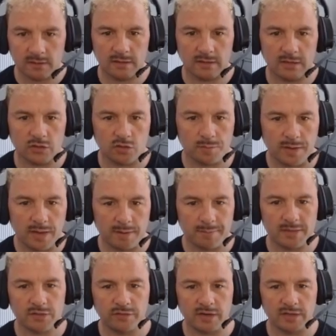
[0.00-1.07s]
National Park.
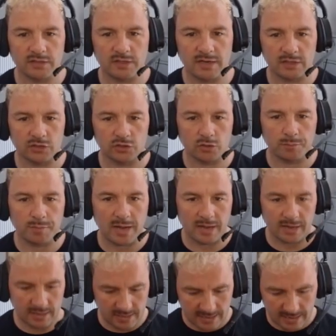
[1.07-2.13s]
Mixed freight to National
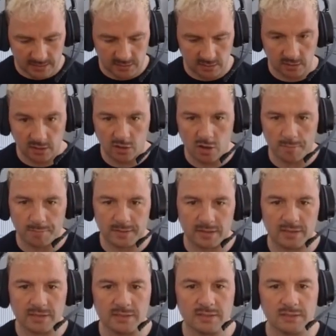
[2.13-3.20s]
Park. Yes, I'm going to copy
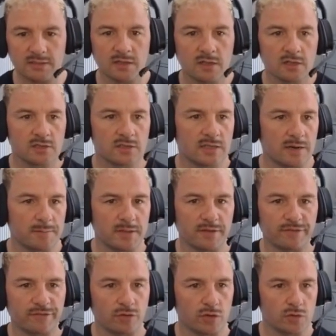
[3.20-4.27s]
this. So that'll be the
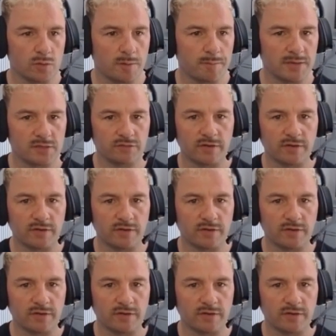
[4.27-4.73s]
first one, mixed